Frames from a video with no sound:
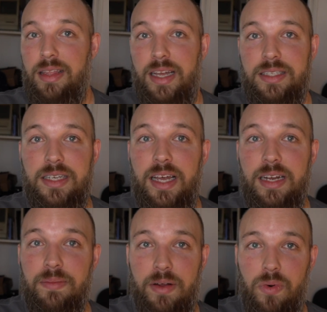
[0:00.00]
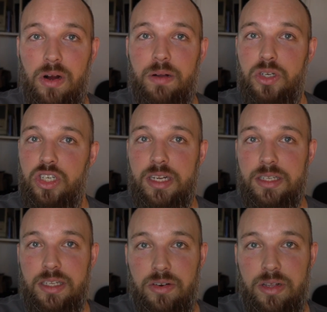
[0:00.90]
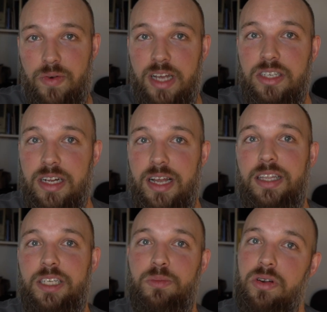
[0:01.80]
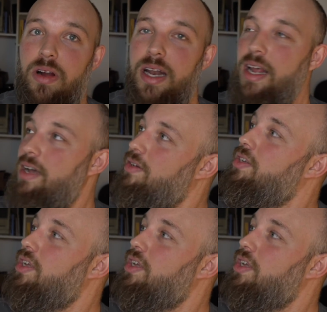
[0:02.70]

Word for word: That said, my work machine is literally resting on this book right now.